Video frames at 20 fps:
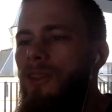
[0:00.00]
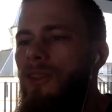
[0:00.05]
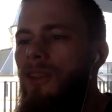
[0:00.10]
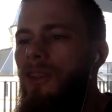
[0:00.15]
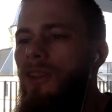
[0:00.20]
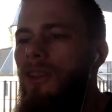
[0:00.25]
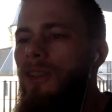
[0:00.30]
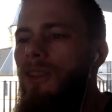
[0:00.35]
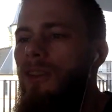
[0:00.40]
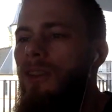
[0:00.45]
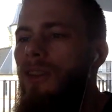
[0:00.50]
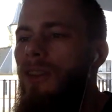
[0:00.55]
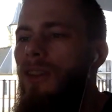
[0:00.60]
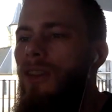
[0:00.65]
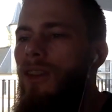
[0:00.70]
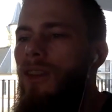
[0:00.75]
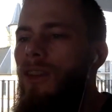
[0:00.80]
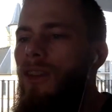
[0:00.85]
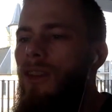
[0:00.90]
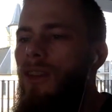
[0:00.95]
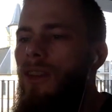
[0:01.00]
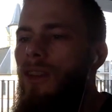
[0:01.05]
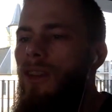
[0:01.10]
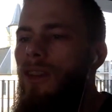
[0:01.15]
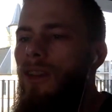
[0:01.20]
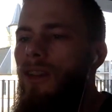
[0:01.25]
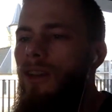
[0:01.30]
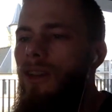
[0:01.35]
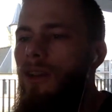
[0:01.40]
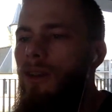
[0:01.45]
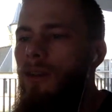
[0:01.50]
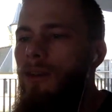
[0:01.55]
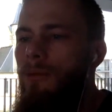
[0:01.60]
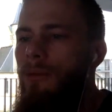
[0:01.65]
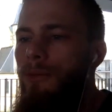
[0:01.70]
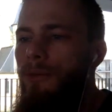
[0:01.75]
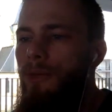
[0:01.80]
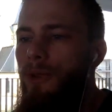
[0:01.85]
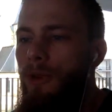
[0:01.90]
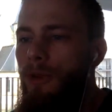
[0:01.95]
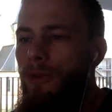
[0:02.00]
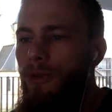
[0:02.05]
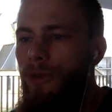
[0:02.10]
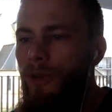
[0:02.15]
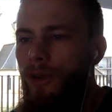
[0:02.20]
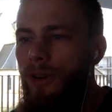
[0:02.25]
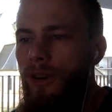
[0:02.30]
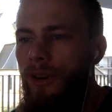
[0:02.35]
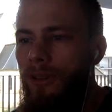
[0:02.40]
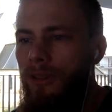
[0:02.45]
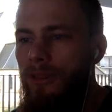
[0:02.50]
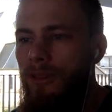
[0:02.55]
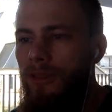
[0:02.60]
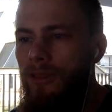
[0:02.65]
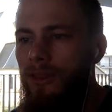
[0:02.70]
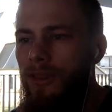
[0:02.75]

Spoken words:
404